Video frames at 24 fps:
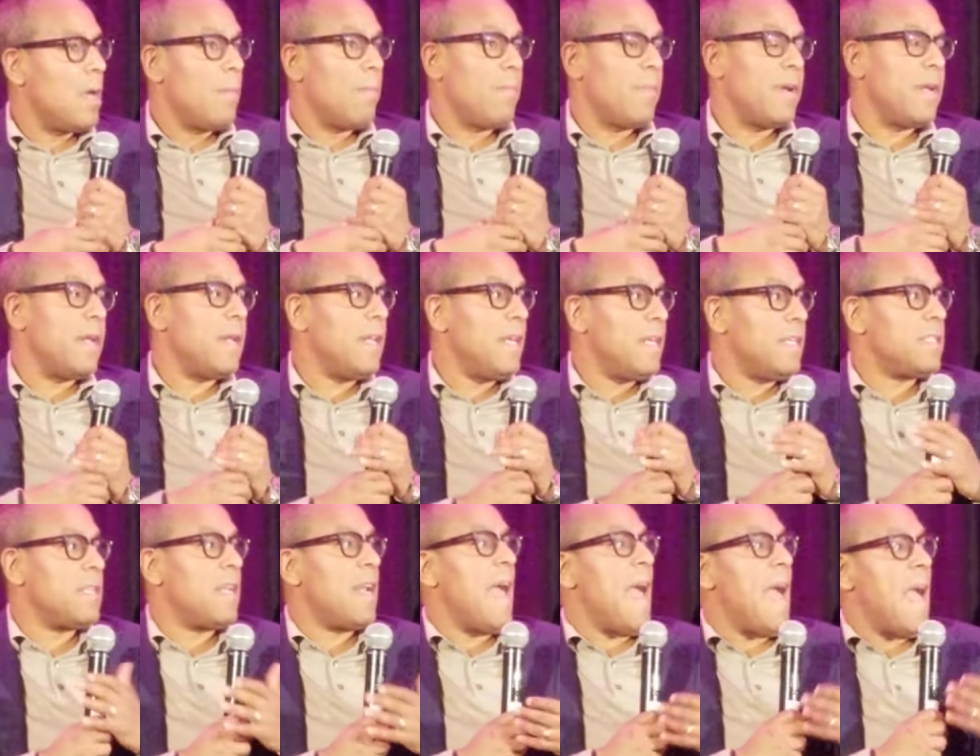But it
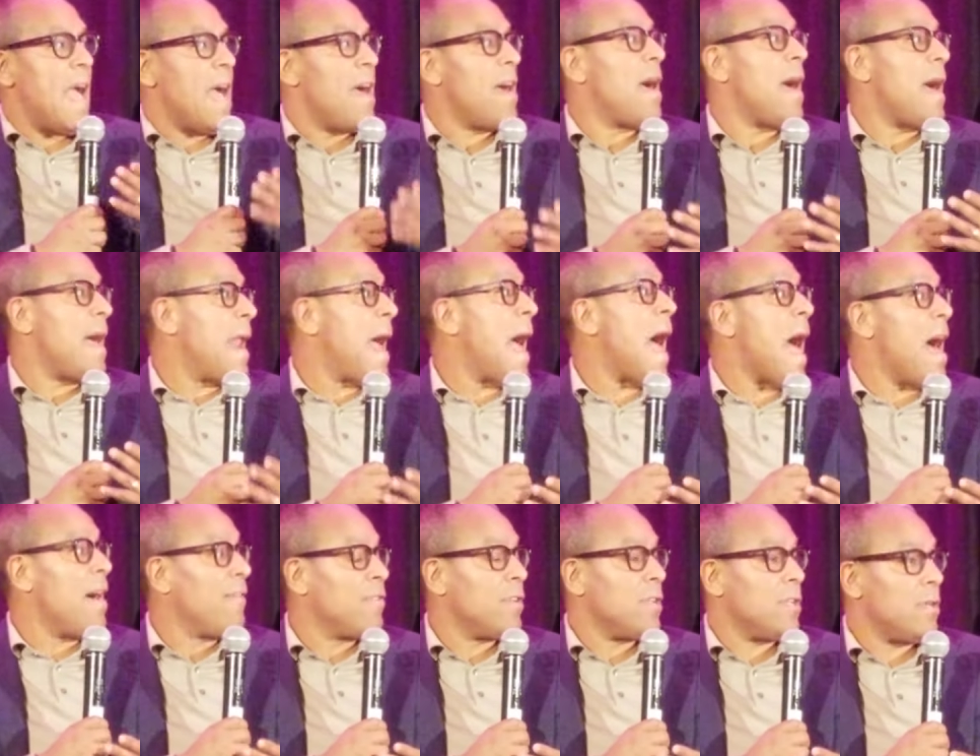is an
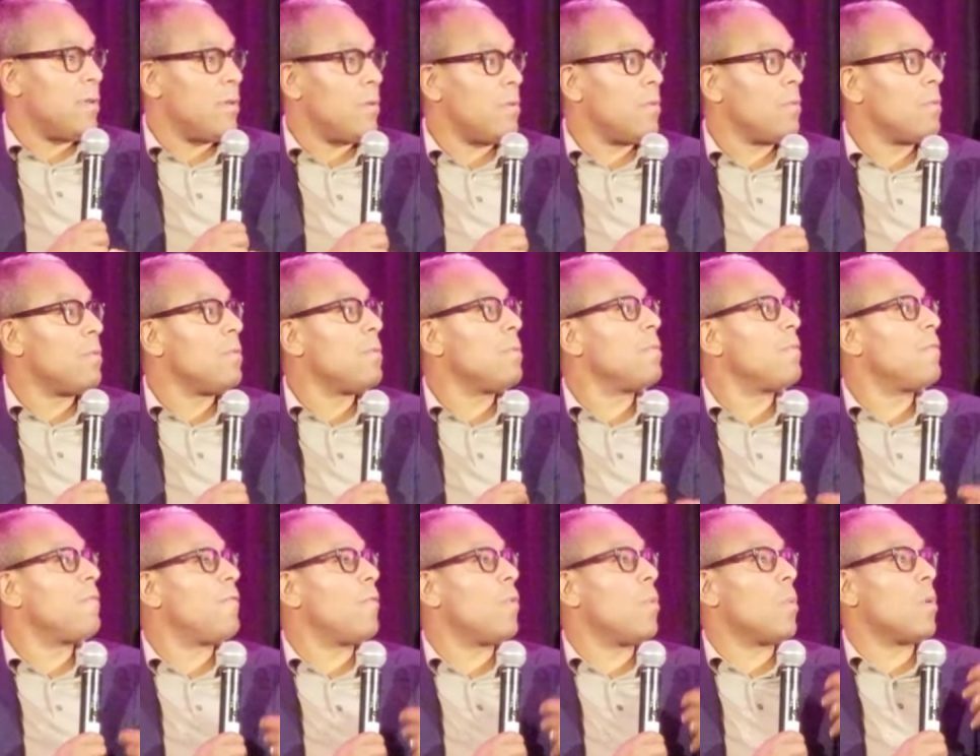avenue
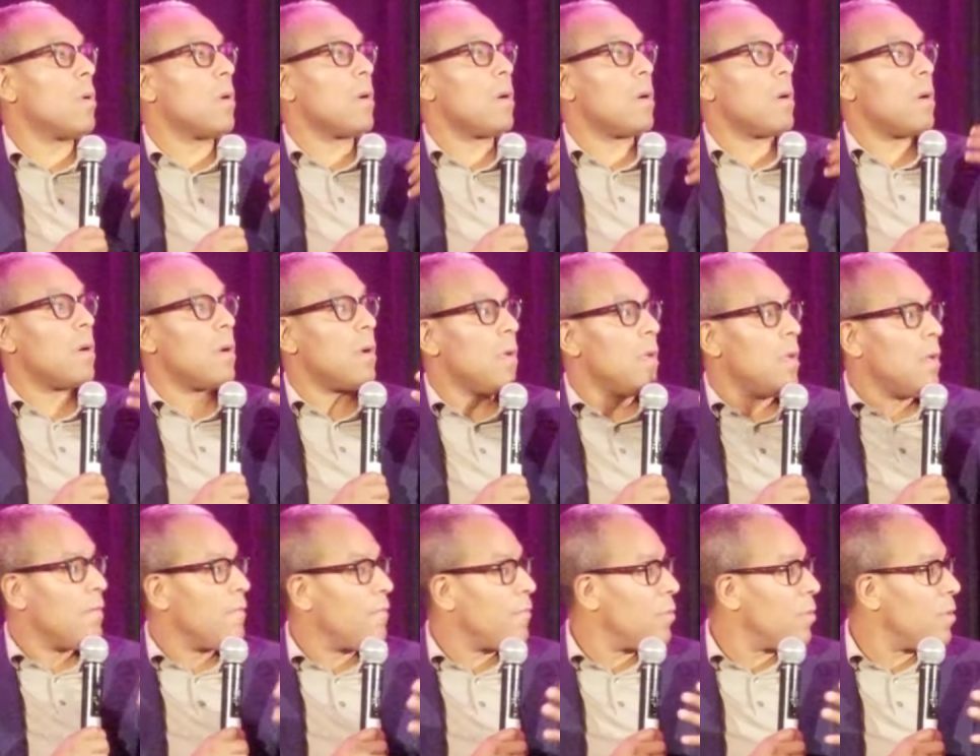for
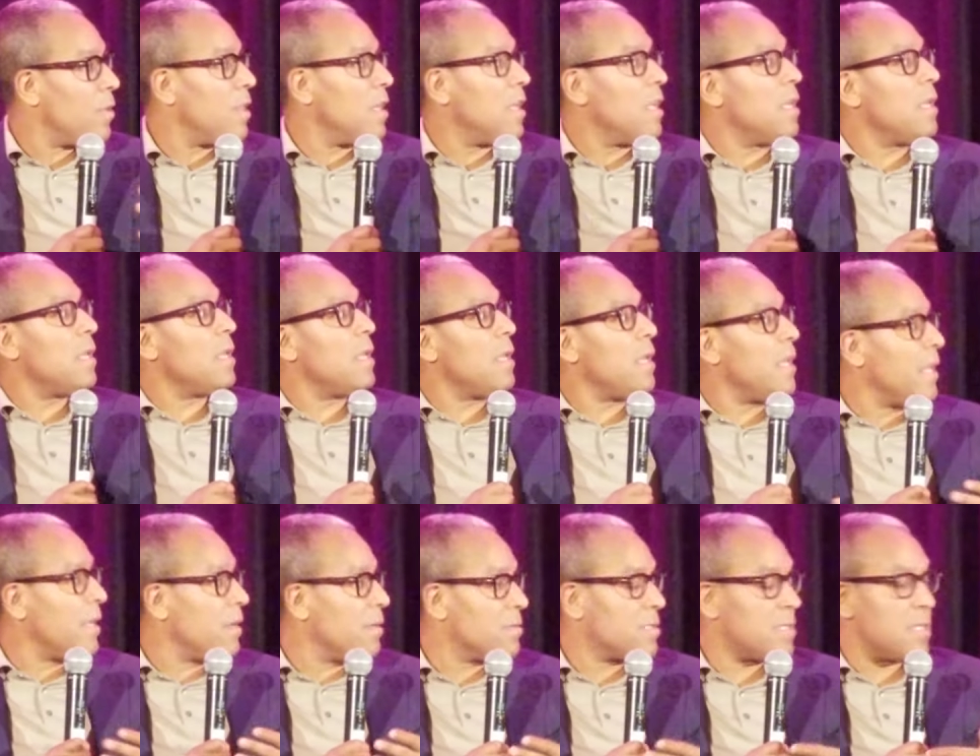the
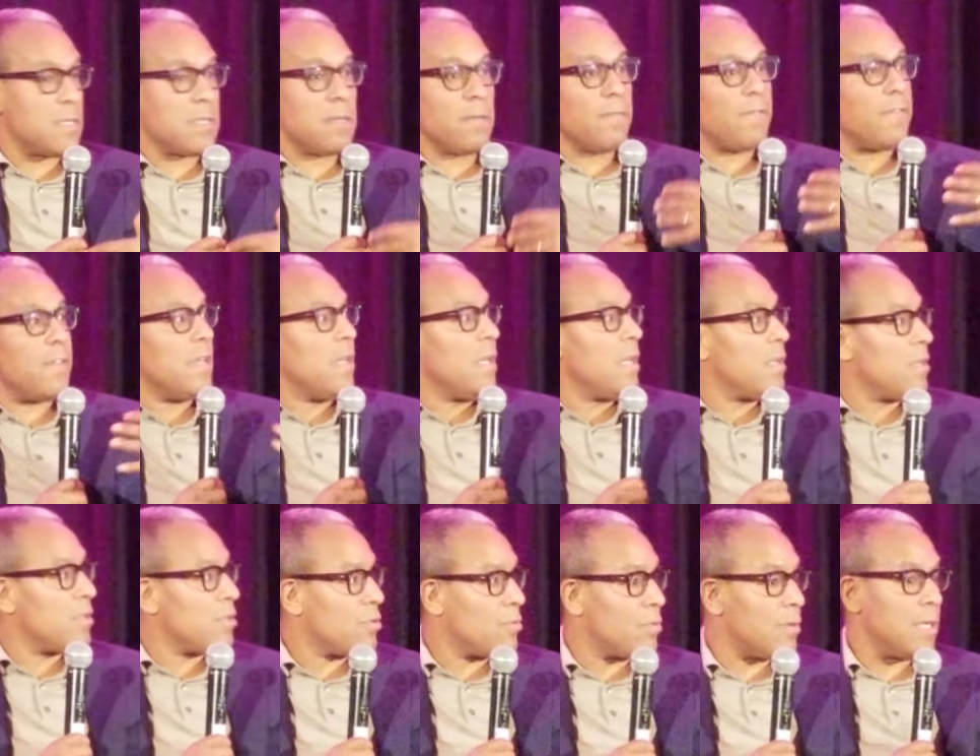ecosystem, for the
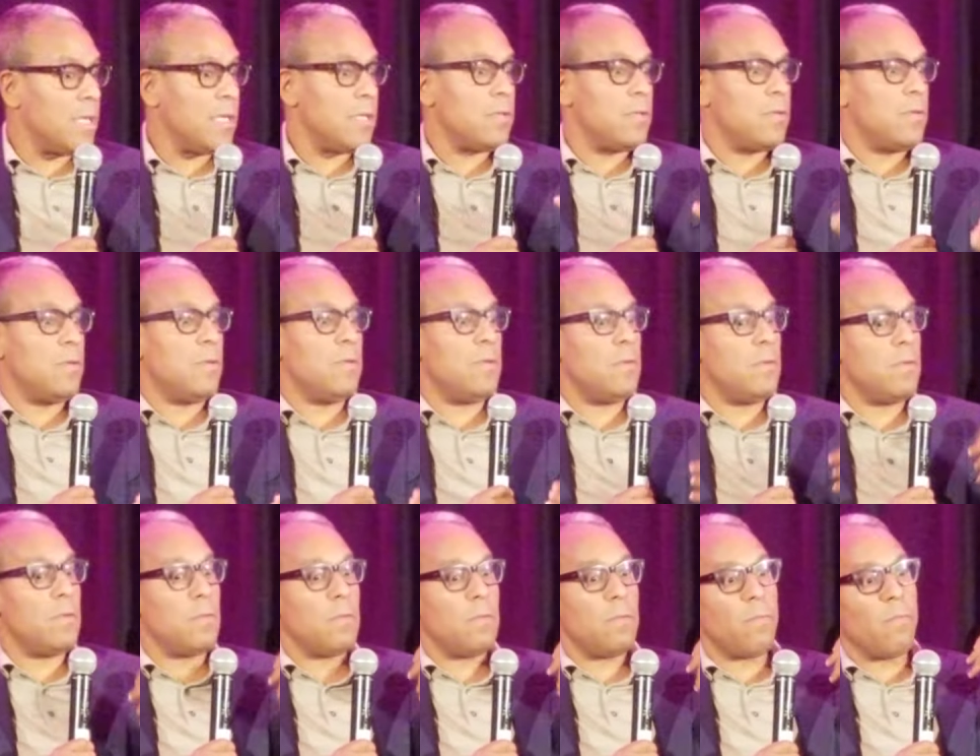industry,
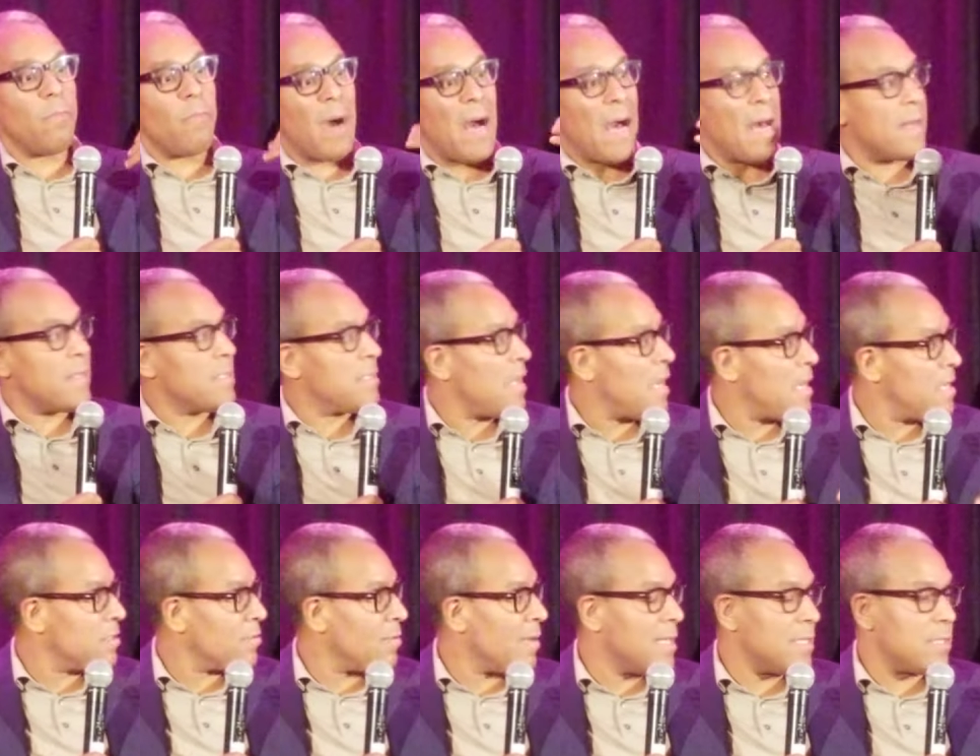to
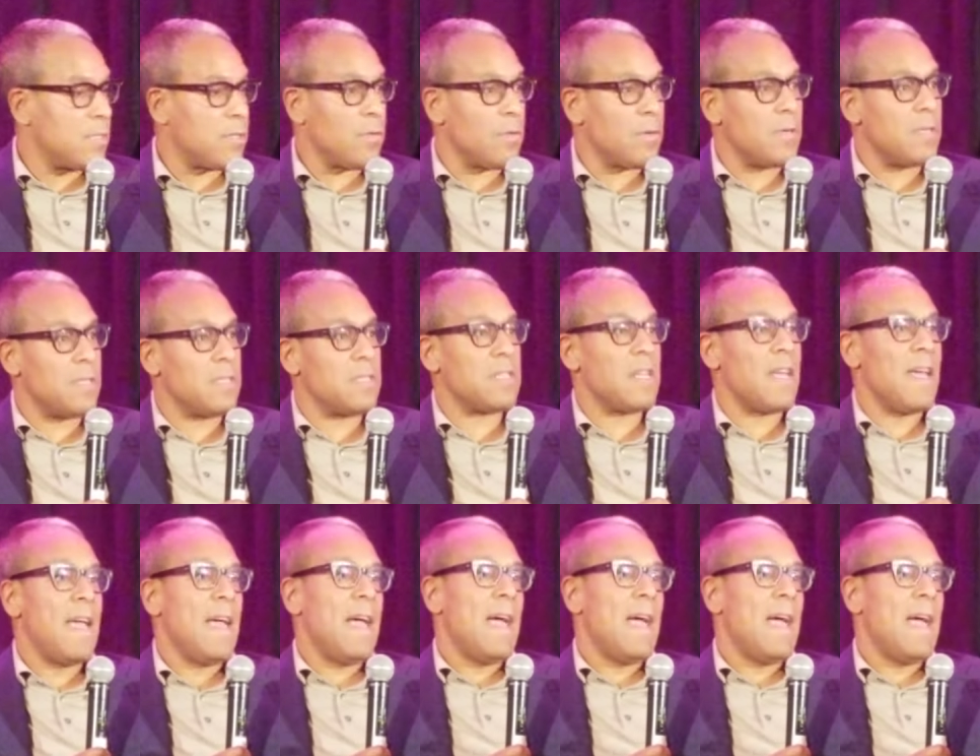monetize great stories.